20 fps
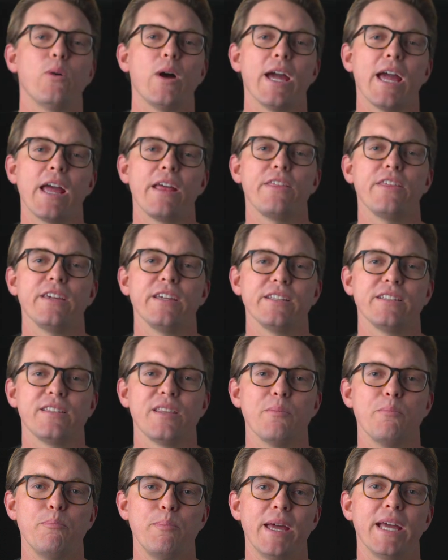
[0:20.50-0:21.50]
why I think it's
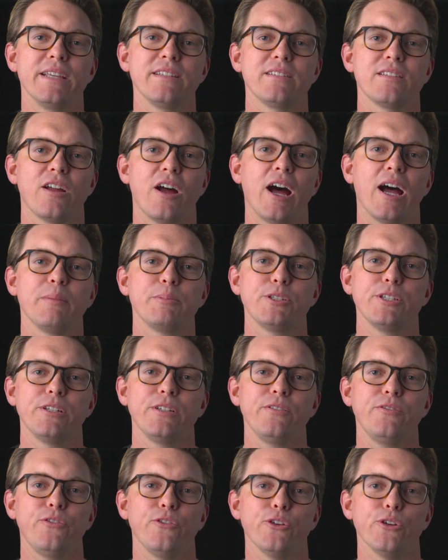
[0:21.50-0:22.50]
the best
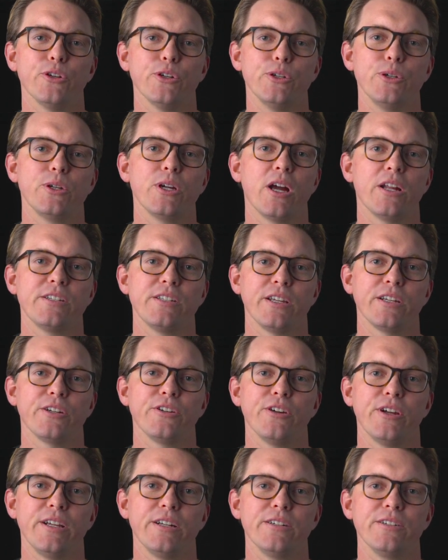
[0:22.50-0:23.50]
option for new content
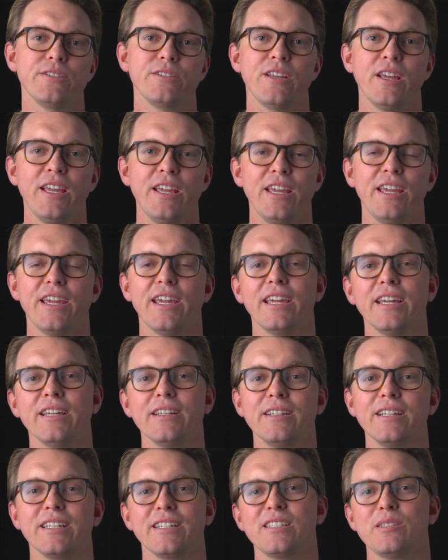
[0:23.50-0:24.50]
creators
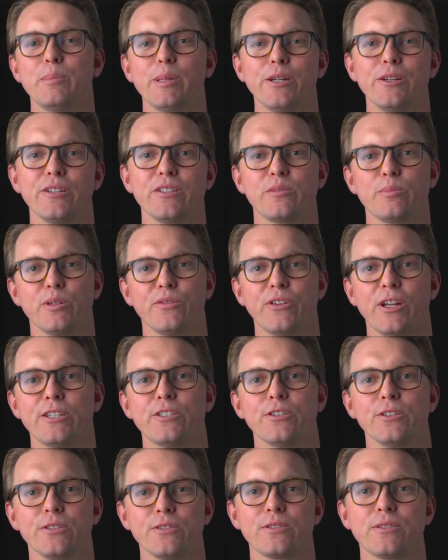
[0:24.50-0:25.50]
and experienced
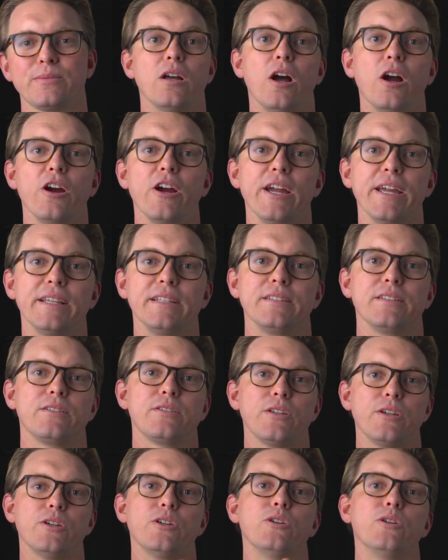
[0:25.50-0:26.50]
professionals. All right,
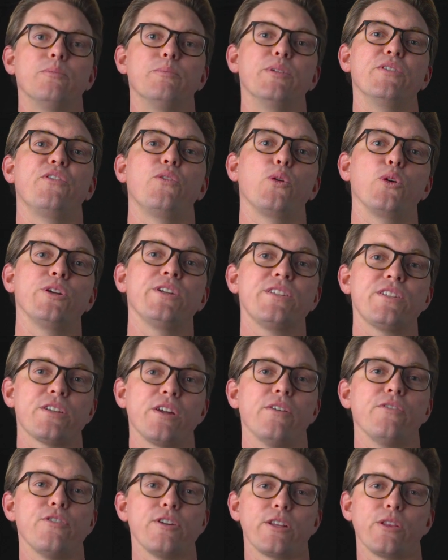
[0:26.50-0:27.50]
so before
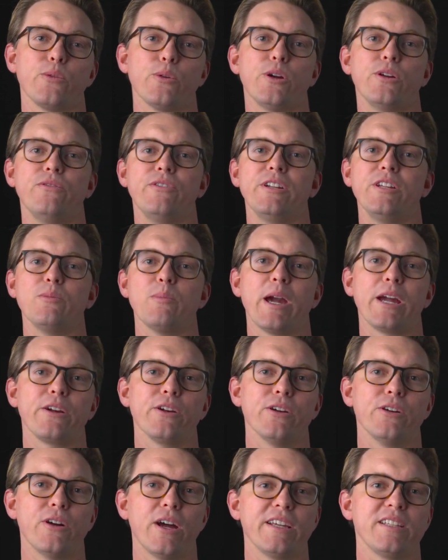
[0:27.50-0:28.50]
discovering the Rode Video
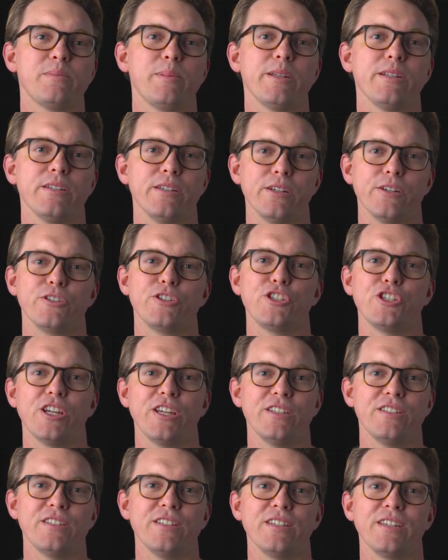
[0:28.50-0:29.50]
Micro, I spent years
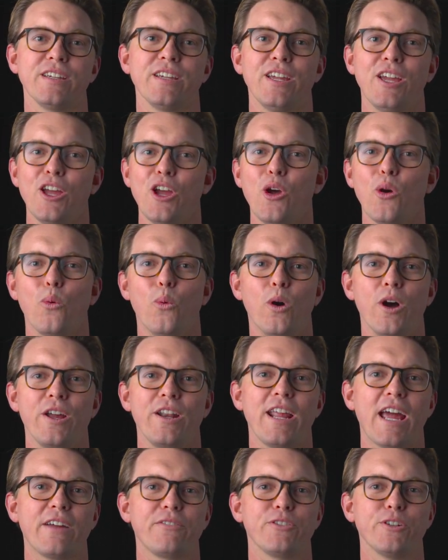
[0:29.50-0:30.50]
chasing one
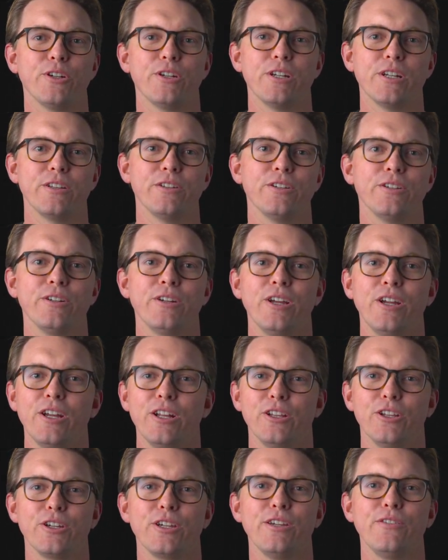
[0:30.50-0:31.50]
after another,
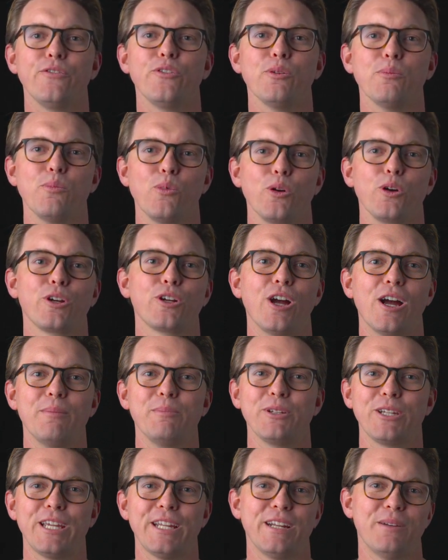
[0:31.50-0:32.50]
looking for more
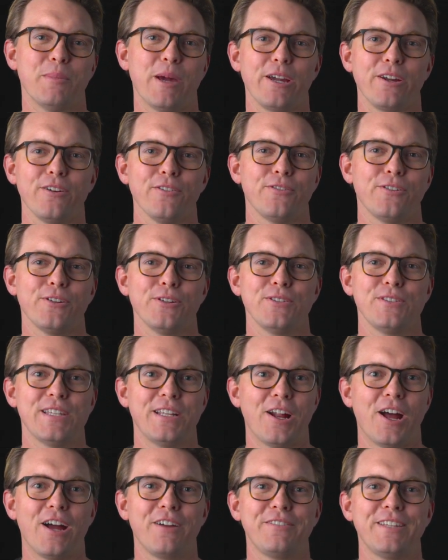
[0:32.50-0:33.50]
complicated microphones
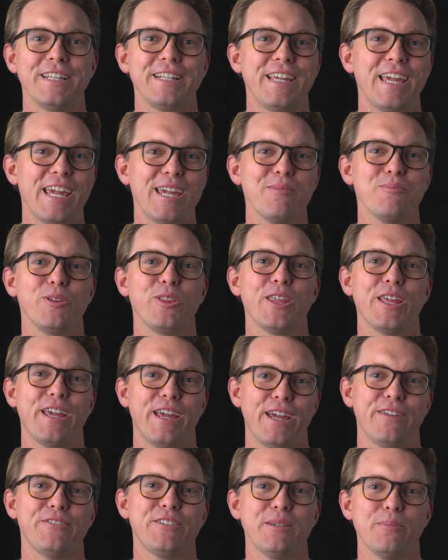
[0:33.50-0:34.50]
that often came with a
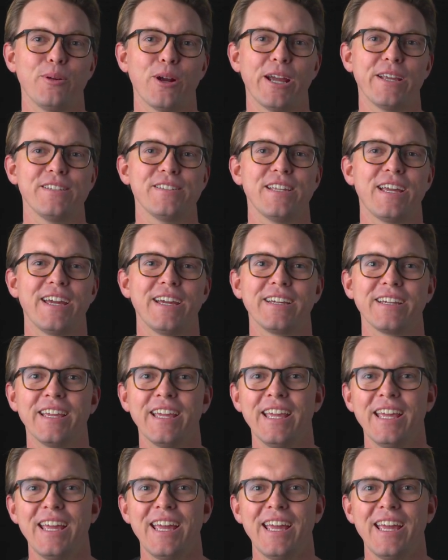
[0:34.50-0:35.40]
hefty price tag,